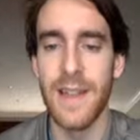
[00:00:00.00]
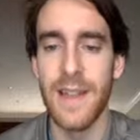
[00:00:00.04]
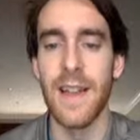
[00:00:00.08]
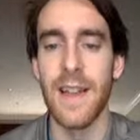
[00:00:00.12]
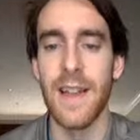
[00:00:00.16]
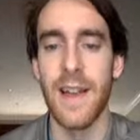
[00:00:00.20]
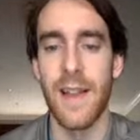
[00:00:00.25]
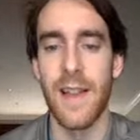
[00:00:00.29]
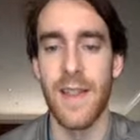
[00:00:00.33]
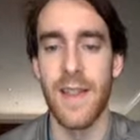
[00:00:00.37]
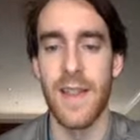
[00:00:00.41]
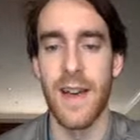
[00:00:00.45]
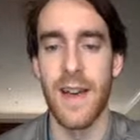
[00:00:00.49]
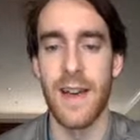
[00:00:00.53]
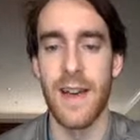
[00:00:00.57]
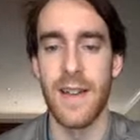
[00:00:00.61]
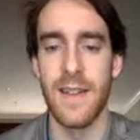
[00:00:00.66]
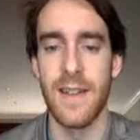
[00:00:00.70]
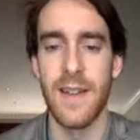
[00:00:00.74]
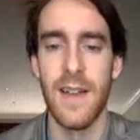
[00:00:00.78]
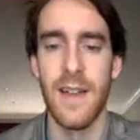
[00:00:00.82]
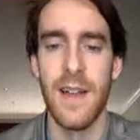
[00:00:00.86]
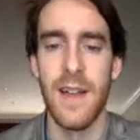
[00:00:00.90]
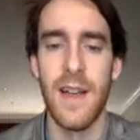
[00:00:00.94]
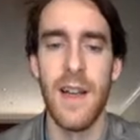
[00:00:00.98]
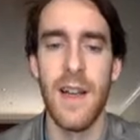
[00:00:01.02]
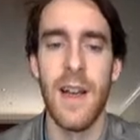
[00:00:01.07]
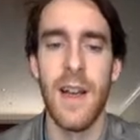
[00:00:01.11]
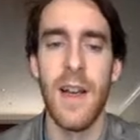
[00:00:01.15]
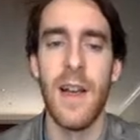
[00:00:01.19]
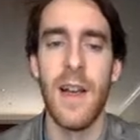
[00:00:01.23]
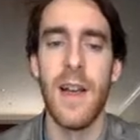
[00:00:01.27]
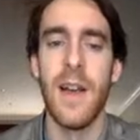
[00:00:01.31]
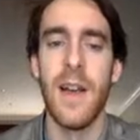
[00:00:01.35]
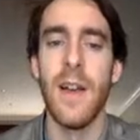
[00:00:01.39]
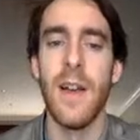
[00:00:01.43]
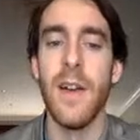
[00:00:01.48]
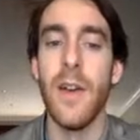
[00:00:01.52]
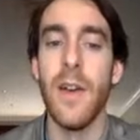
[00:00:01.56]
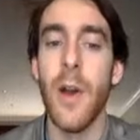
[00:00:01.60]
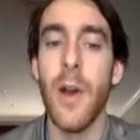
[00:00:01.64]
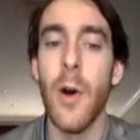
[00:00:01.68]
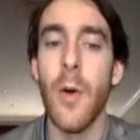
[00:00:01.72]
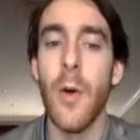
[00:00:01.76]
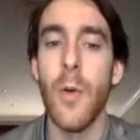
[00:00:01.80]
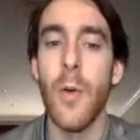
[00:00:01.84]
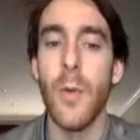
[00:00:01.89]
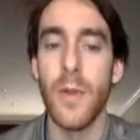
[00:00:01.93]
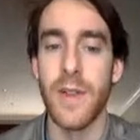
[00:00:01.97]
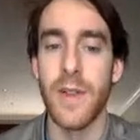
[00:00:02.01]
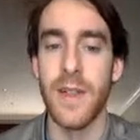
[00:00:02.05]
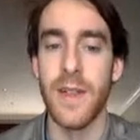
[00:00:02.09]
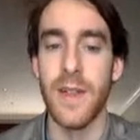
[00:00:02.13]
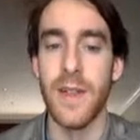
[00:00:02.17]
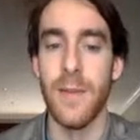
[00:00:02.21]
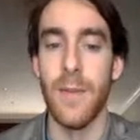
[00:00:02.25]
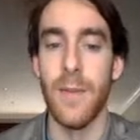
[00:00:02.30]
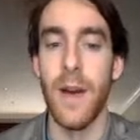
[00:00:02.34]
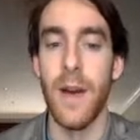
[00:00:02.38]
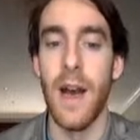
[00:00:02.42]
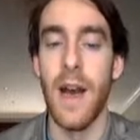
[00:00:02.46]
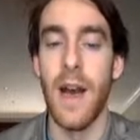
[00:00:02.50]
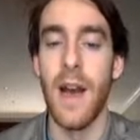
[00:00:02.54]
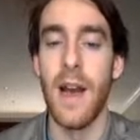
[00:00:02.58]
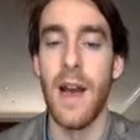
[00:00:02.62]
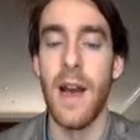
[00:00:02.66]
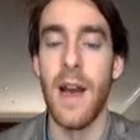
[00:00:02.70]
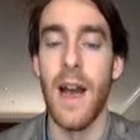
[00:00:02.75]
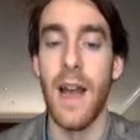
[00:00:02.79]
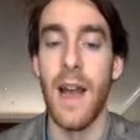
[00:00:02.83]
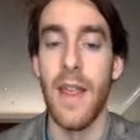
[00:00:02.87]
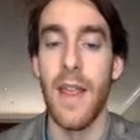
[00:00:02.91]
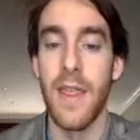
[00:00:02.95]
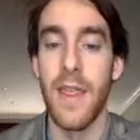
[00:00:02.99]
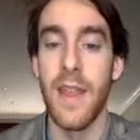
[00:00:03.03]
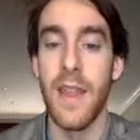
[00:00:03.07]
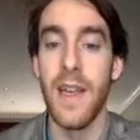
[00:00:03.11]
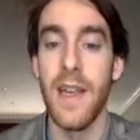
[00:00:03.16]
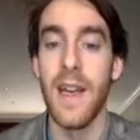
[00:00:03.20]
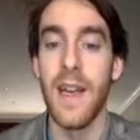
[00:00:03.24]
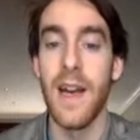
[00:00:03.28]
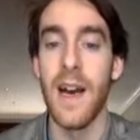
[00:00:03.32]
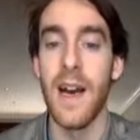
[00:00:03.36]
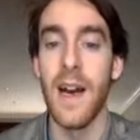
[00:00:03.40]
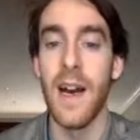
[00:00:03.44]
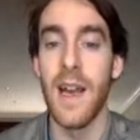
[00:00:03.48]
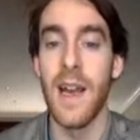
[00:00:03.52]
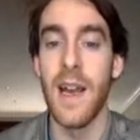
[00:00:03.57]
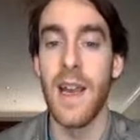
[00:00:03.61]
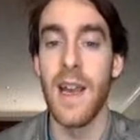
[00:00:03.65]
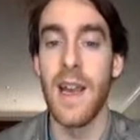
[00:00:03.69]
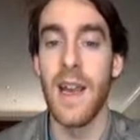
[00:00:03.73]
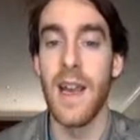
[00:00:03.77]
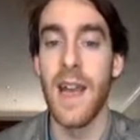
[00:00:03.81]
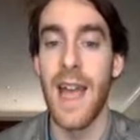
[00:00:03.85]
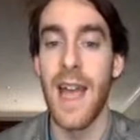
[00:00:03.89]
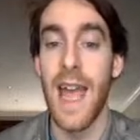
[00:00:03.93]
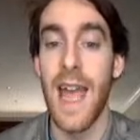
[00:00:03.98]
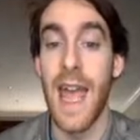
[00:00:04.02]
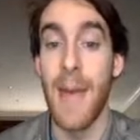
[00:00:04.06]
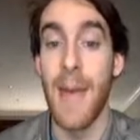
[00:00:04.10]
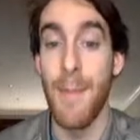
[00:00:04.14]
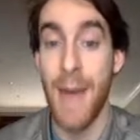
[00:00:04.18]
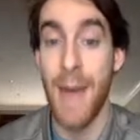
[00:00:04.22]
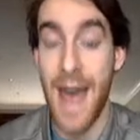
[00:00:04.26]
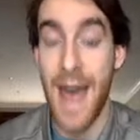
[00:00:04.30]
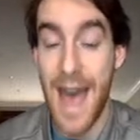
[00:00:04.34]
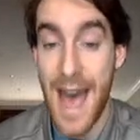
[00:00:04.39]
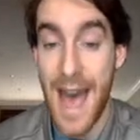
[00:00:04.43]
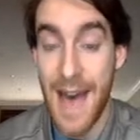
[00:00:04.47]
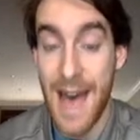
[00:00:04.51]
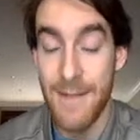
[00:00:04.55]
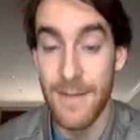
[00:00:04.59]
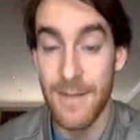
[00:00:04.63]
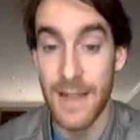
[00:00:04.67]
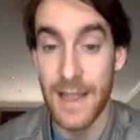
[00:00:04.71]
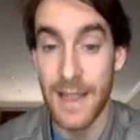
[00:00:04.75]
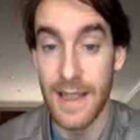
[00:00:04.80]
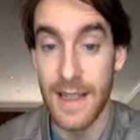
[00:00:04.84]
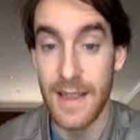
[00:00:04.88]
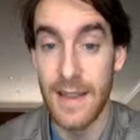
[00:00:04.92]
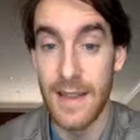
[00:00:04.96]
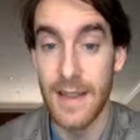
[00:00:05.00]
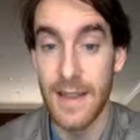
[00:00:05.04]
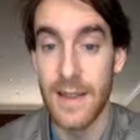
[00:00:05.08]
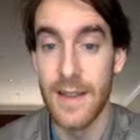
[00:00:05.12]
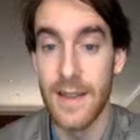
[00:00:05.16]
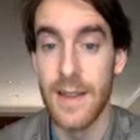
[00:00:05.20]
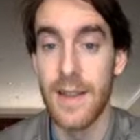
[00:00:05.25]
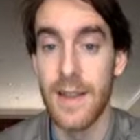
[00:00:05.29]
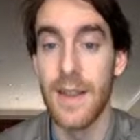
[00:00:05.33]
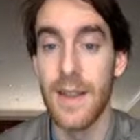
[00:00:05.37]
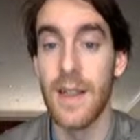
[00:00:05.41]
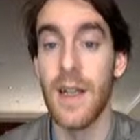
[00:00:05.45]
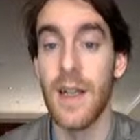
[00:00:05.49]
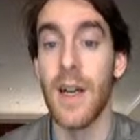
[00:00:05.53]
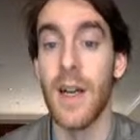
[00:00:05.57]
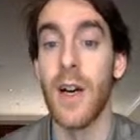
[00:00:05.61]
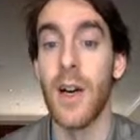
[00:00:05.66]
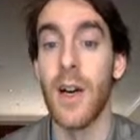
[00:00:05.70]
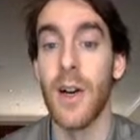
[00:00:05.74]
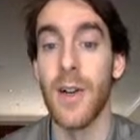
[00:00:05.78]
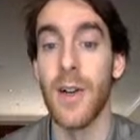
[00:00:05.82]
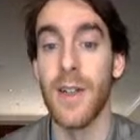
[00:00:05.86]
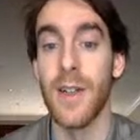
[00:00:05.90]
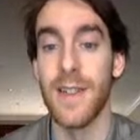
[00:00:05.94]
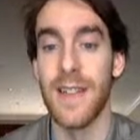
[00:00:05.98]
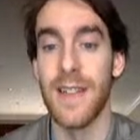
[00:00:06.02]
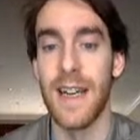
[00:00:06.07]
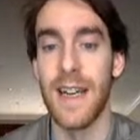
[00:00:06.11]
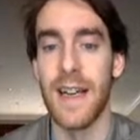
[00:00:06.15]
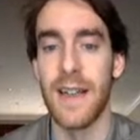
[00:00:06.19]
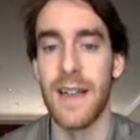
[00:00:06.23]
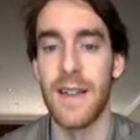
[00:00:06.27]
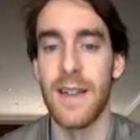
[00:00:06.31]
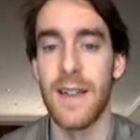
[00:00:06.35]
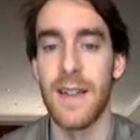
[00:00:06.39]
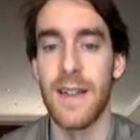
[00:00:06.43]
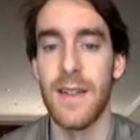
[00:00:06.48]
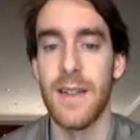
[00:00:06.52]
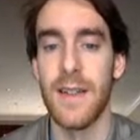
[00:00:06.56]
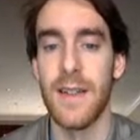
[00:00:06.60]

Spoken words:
like that? No, Tim, I think I am having a heart attack.